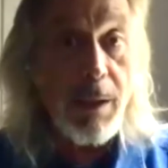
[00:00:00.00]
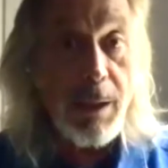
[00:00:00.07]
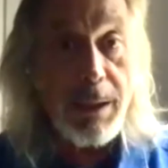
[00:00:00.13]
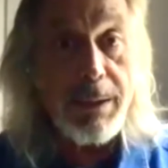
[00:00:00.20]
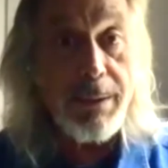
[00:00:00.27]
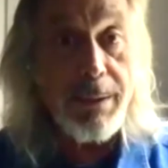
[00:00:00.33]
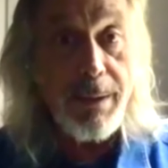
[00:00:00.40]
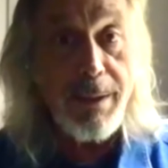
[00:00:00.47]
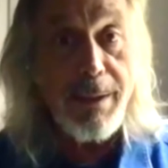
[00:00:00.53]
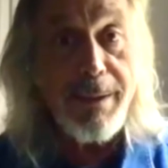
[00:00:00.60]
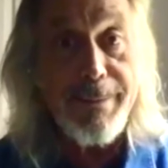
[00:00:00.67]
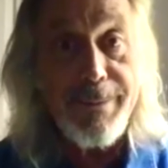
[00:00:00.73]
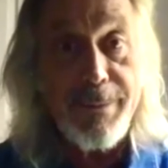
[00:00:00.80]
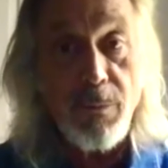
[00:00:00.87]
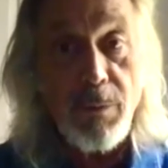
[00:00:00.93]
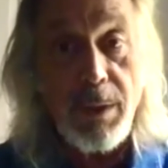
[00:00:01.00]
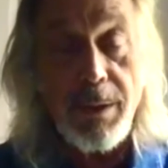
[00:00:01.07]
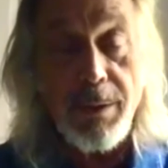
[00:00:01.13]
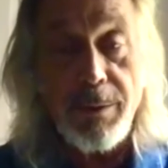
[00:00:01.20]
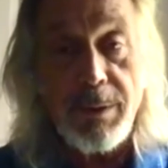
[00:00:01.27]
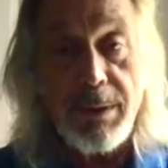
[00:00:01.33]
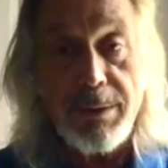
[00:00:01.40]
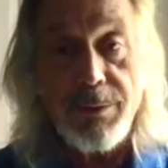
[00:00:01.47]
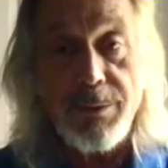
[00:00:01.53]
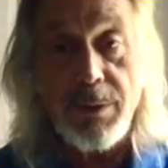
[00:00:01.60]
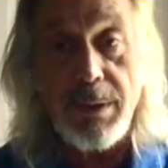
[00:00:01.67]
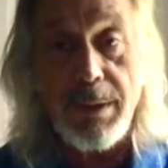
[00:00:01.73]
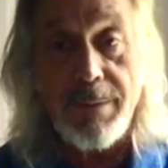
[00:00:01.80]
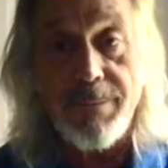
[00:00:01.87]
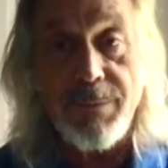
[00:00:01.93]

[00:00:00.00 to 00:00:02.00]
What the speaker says: being gone on the road and stuff.